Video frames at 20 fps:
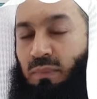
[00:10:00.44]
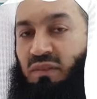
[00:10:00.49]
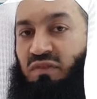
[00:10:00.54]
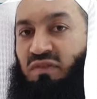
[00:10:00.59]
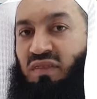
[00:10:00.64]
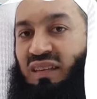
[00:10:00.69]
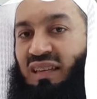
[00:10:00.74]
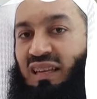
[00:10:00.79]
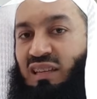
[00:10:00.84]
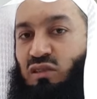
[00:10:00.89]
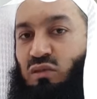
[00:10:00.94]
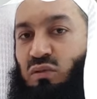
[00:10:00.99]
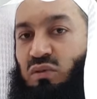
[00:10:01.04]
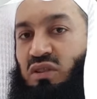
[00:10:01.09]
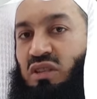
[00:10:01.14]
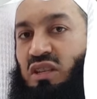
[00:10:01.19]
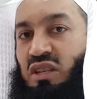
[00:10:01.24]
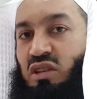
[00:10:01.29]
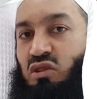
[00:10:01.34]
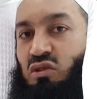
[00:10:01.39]
and people forget
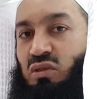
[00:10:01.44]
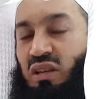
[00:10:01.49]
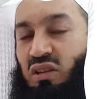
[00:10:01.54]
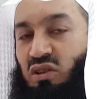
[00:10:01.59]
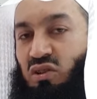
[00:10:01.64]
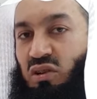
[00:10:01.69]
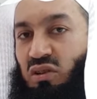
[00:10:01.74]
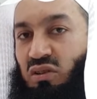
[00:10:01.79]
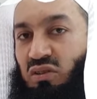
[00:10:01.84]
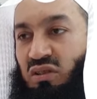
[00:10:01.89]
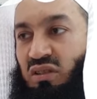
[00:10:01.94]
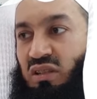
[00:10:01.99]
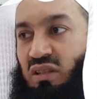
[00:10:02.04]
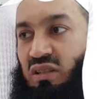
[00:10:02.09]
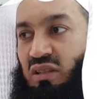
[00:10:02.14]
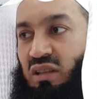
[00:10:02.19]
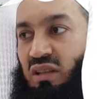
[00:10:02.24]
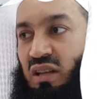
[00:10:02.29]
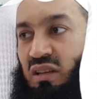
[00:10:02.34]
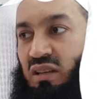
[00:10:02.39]
to teach their
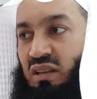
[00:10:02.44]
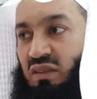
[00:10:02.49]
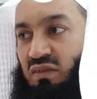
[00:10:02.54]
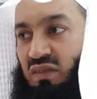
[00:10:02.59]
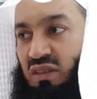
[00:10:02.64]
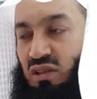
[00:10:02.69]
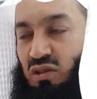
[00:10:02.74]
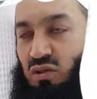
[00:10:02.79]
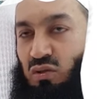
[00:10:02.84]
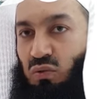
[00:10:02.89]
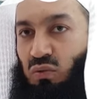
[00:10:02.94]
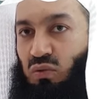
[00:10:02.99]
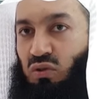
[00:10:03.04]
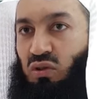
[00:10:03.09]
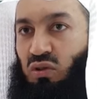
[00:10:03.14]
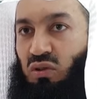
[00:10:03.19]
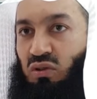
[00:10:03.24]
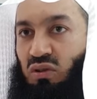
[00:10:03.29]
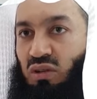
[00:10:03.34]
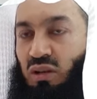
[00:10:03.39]
children and even the
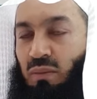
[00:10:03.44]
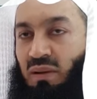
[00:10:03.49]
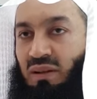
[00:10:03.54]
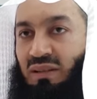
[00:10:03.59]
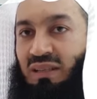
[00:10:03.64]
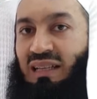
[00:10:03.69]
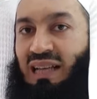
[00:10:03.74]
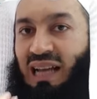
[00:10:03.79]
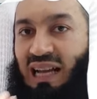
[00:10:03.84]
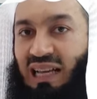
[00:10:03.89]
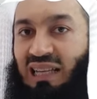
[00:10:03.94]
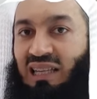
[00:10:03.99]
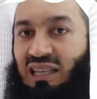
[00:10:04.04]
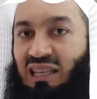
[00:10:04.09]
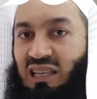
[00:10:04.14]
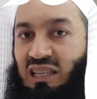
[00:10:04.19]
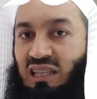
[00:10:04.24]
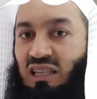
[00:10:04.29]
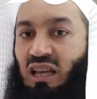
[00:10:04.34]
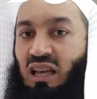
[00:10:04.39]
school children about
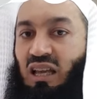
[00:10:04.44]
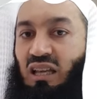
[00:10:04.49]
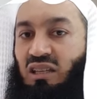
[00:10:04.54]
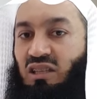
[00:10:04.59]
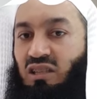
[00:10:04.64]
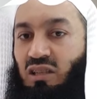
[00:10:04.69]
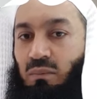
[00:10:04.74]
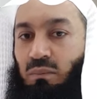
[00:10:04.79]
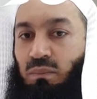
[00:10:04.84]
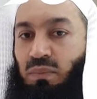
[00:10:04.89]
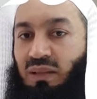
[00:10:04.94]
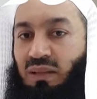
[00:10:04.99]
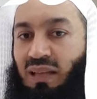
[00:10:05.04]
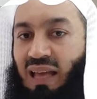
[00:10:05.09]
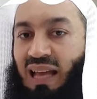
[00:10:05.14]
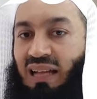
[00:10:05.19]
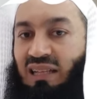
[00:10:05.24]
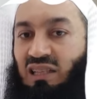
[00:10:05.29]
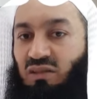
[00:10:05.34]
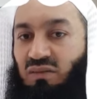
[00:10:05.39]
kindness,
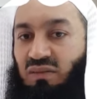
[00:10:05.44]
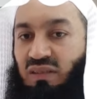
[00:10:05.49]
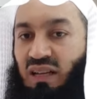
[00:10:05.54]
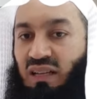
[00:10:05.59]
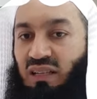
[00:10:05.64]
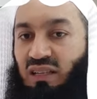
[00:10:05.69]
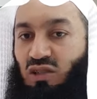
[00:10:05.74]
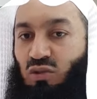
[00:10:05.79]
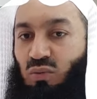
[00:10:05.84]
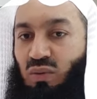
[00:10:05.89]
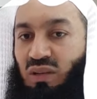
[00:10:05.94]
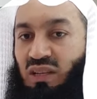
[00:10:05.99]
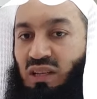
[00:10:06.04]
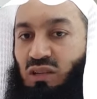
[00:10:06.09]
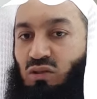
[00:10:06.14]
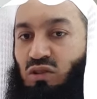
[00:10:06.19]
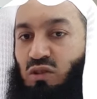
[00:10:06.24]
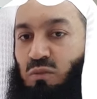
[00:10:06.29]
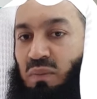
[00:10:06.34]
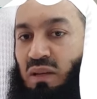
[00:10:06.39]
simple acts of kindness. We
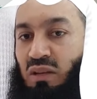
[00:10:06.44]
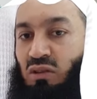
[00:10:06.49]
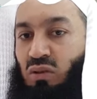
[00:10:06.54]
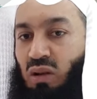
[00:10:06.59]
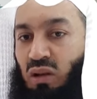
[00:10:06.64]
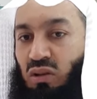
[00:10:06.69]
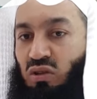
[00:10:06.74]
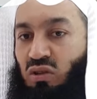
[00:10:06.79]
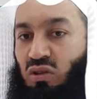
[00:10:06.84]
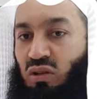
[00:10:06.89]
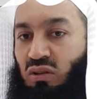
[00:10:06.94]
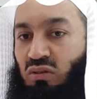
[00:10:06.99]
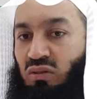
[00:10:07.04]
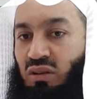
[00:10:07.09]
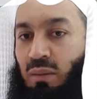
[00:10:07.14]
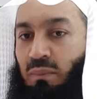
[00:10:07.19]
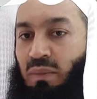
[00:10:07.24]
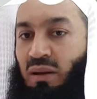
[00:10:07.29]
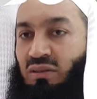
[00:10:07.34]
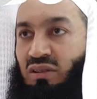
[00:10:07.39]
need to speak to our
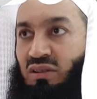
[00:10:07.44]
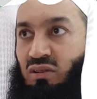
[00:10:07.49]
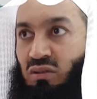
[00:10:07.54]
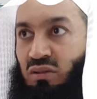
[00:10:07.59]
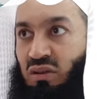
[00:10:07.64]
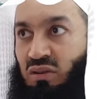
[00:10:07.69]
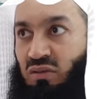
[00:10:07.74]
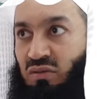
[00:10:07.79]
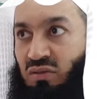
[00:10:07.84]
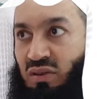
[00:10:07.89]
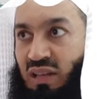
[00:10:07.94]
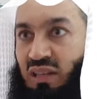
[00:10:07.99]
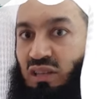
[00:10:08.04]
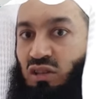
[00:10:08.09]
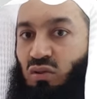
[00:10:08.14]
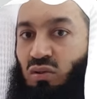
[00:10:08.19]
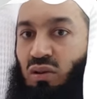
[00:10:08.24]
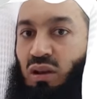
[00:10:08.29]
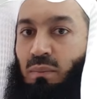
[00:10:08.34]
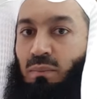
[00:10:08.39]
children about it on a
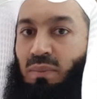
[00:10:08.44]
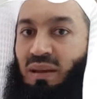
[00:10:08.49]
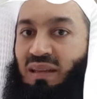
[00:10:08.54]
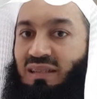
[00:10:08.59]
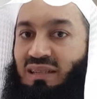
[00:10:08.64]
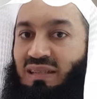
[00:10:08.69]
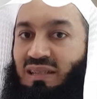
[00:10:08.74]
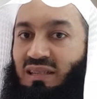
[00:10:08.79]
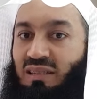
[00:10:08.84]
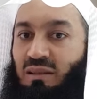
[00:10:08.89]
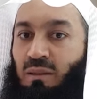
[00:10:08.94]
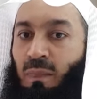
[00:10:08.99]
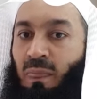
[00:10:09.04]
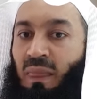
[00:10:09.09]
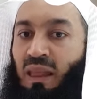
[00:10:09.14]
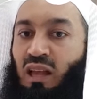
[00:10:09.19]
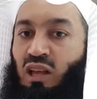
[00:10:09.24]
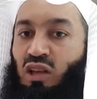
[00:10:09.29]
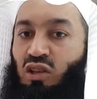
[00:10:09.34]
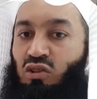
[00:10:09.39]
regular basis.
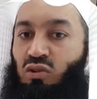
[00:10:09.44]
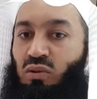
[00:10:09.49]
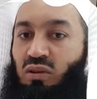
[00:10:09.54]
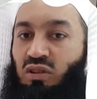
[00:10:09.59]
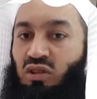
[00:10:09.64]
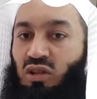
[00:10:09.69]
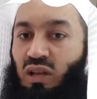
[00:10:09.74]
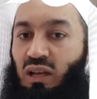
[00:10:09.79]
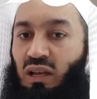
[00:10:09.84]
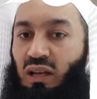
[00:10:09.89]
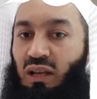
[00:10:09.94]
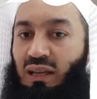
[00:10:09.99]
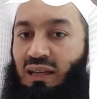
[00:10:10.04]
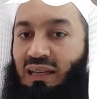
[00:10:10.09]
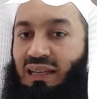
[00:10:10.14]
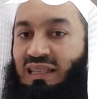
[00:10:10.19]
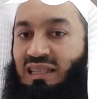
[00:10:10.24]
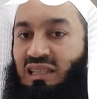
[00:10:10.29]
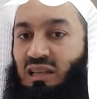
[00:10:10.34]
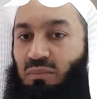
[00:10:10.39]
So
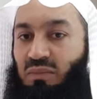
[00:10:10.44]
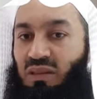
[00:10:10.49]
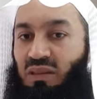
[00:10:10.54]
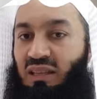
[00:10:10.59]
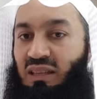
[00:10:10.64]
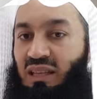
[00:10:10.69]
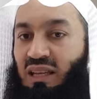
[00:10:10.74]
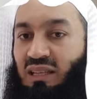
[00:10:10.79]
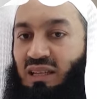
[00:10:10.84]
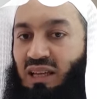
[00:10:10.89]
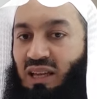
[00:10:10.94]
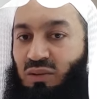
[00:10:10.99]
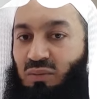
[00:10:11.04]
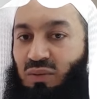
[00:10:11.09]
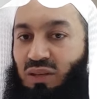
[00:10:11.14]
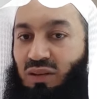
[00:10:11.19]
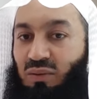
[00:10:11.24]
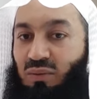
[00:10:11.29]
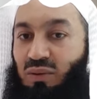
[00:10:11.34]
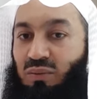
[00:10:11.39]
inshallah, it's something
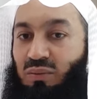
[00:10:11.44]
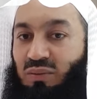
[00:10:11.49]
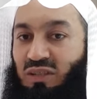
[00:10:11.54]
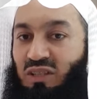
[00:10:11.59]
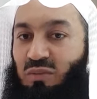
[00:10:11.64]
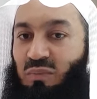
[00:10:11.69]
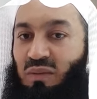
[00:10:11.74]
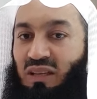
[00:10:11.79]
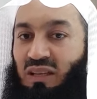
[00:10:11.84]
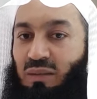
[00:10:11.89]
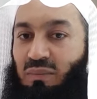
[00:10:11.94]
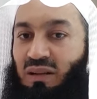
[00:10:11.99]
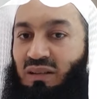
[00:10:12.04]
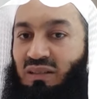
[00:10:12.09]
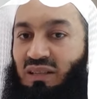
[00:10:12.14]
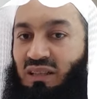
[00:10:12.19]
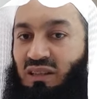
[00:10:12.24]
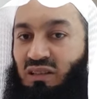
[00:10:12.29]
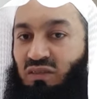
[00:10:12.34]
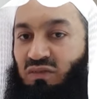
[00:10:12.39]
that we will speak
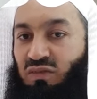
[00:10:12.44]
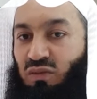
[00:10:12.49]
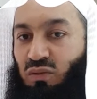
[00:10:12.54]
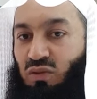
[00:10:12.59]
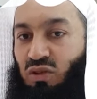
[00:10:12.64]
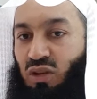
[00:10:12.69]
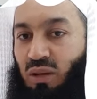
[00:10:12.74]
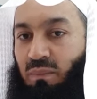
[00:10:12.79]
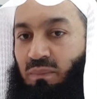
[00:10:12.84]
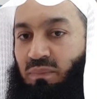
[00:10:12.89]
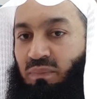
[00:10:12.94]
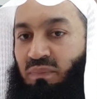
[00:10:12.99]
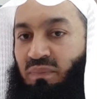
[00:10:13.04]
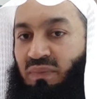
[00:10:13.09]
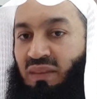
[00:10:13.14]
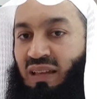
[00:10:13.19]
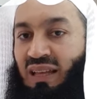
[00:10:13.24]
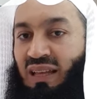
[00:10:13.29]
about in the future.